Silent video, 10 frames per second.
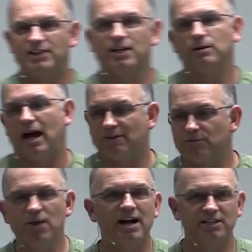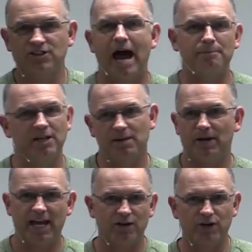tell, have him knock this apple out of
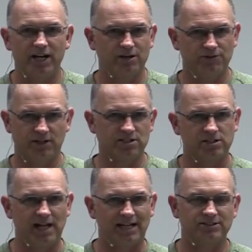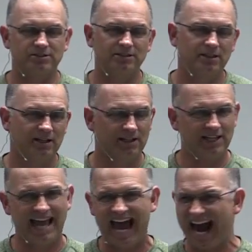my hand right here in front of this class.
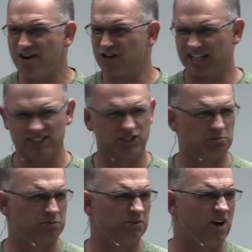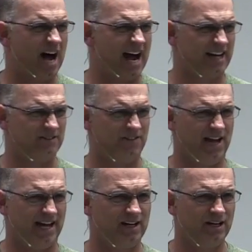The arrogance and pride of
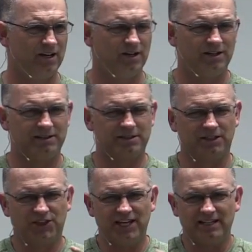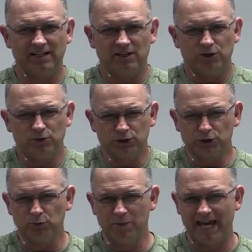that. To think, you
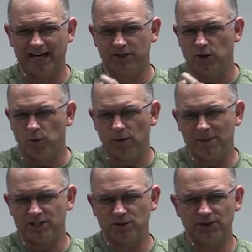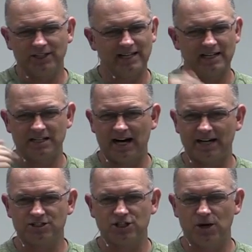little man, what makes you think that
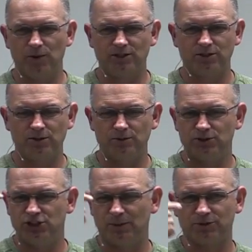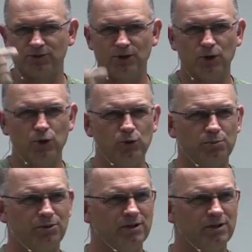God is going to jump through a hoop